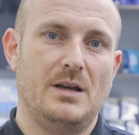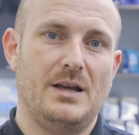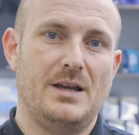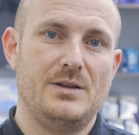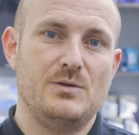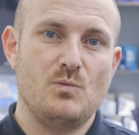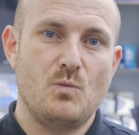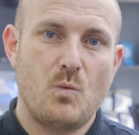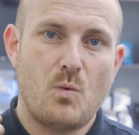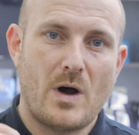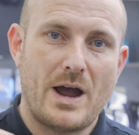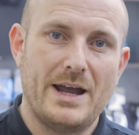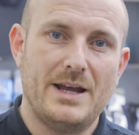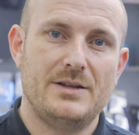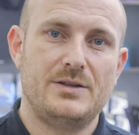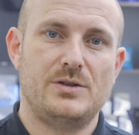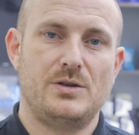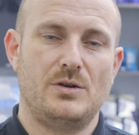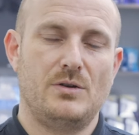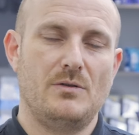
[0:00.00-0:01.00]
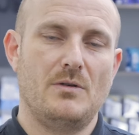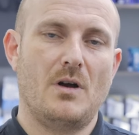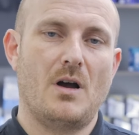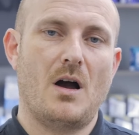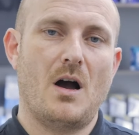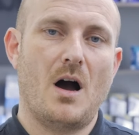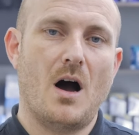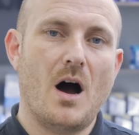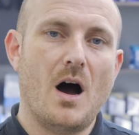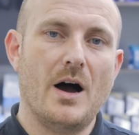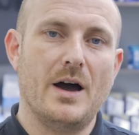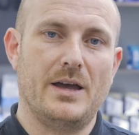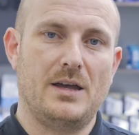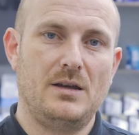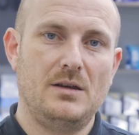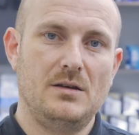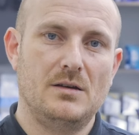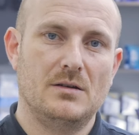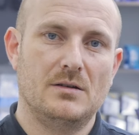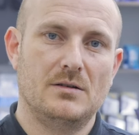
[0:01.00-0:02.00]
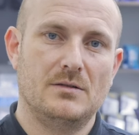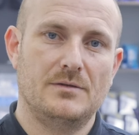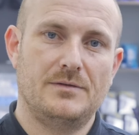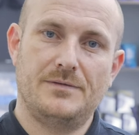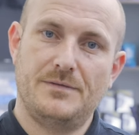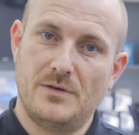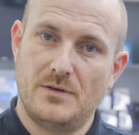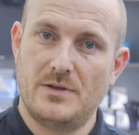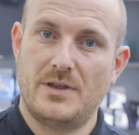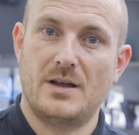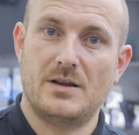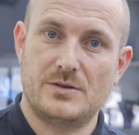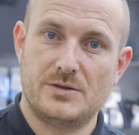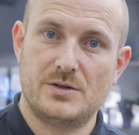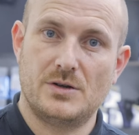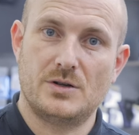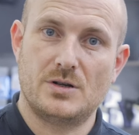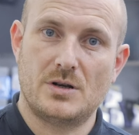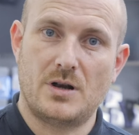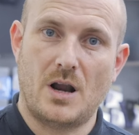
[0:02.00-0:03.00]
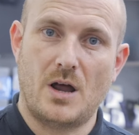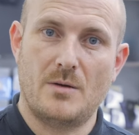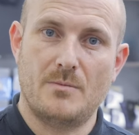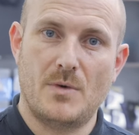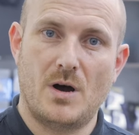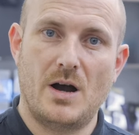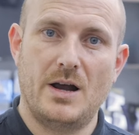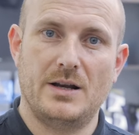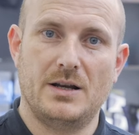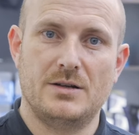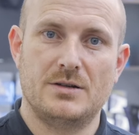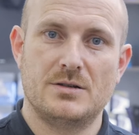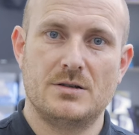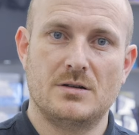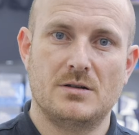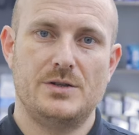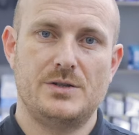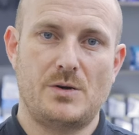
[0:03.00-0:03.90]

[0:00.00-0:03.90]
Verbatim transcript: is way too high for that such low mileage.